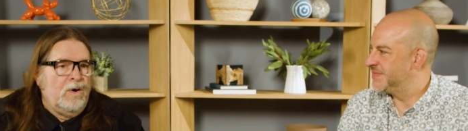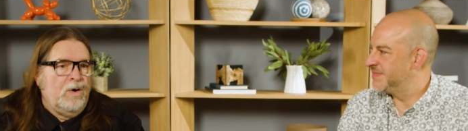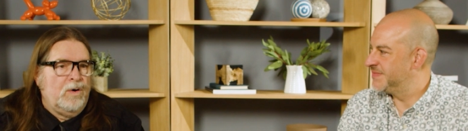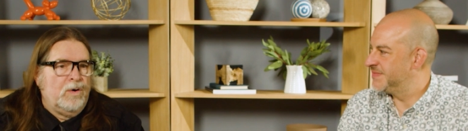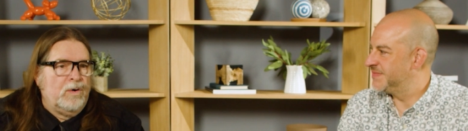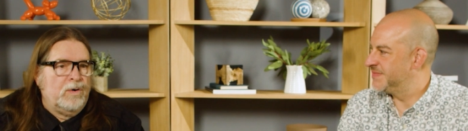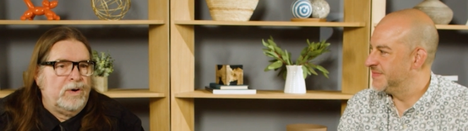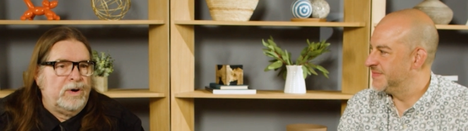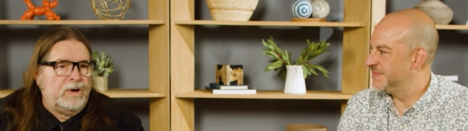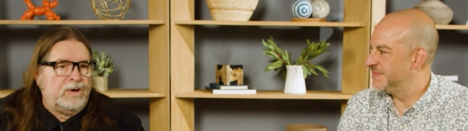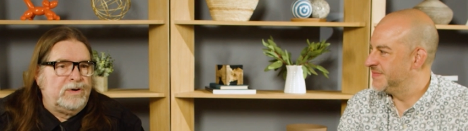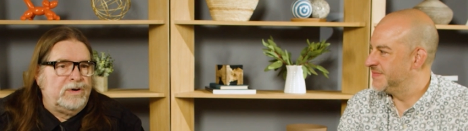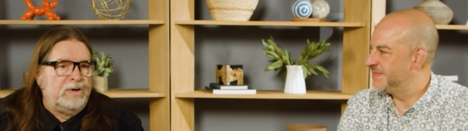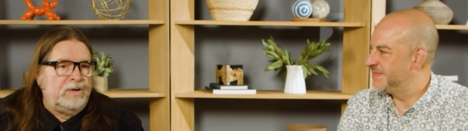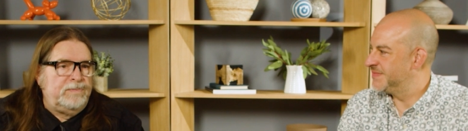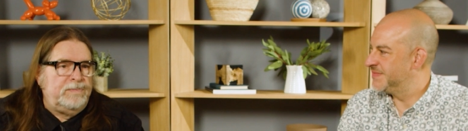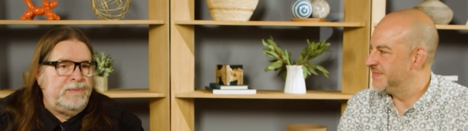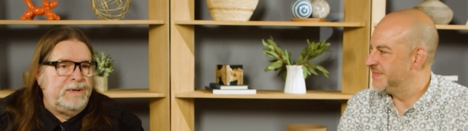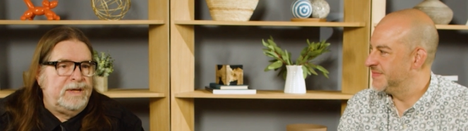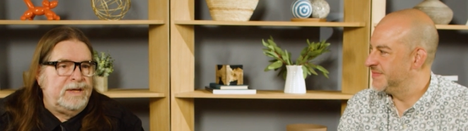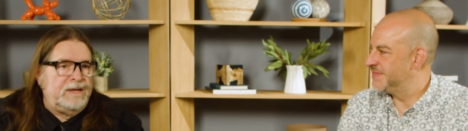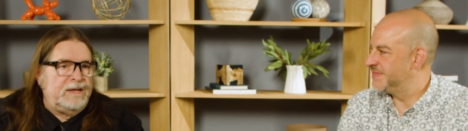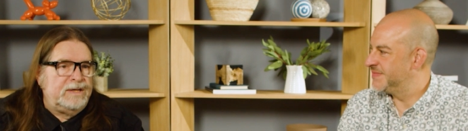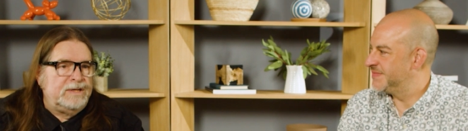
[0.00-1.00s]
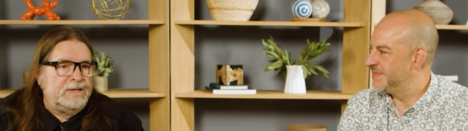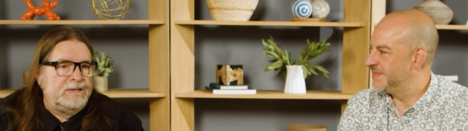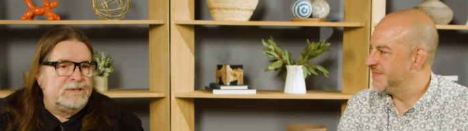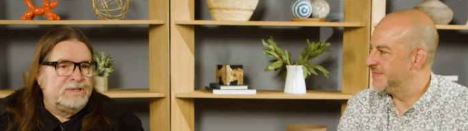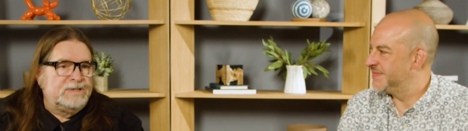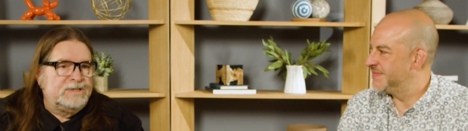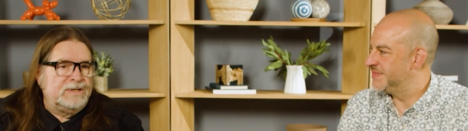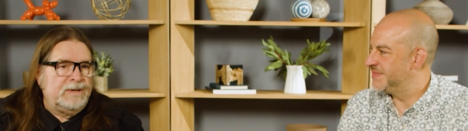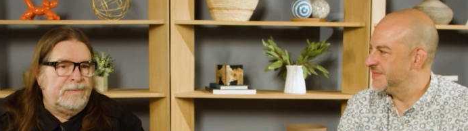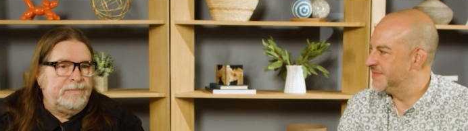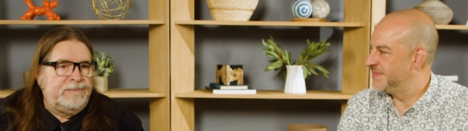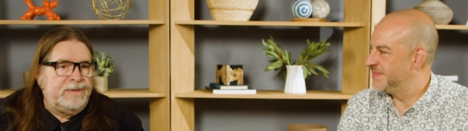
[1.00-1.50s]
Speaker 1: or it could be
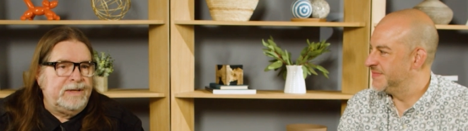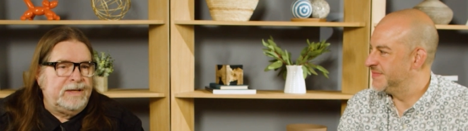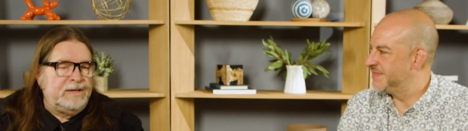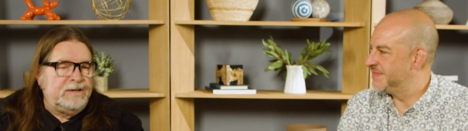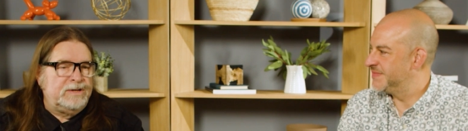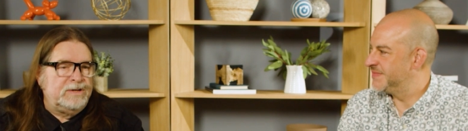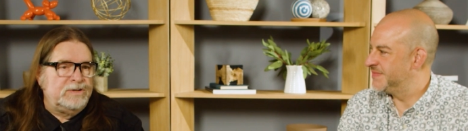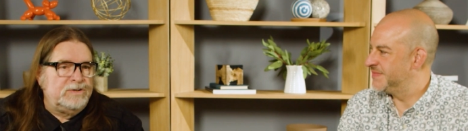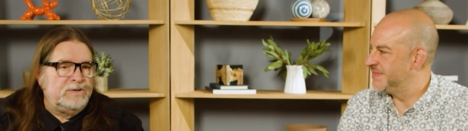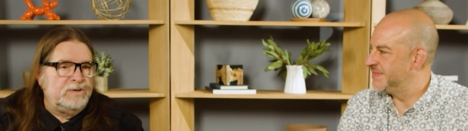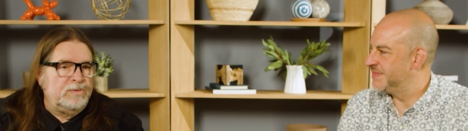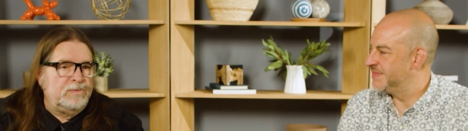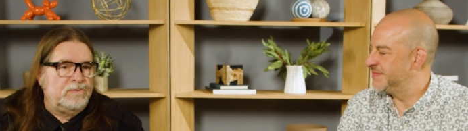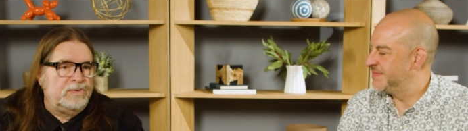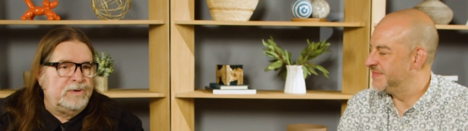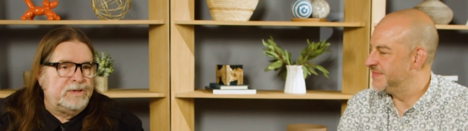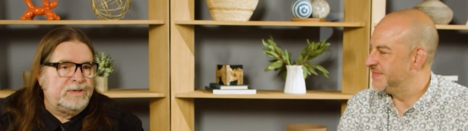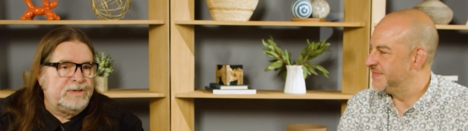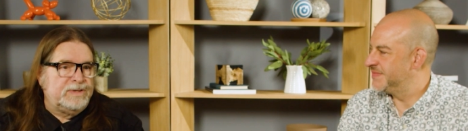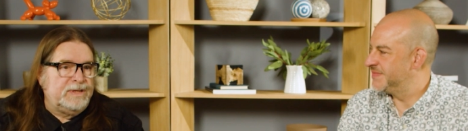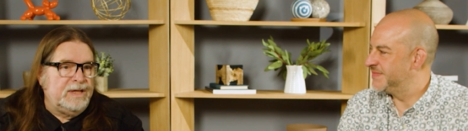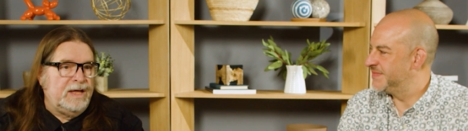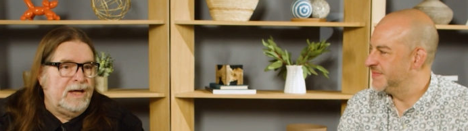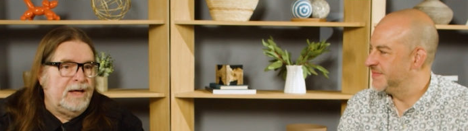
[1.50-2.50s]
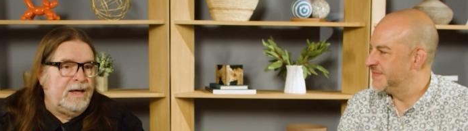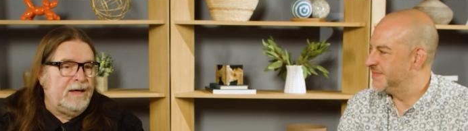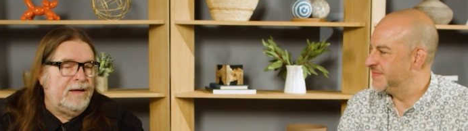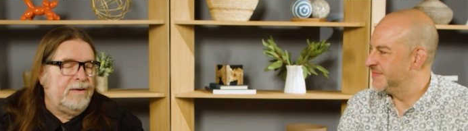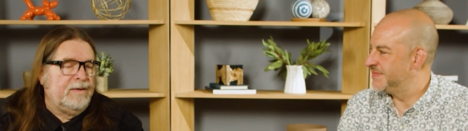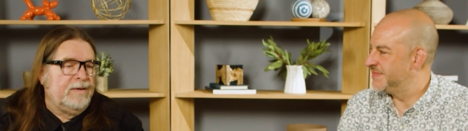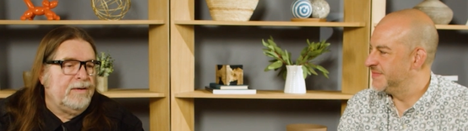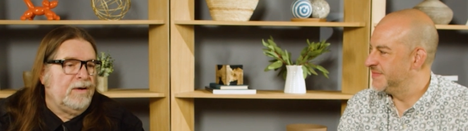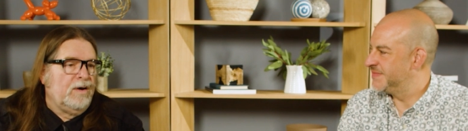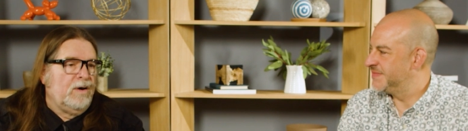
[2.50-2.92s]
something to do with uh,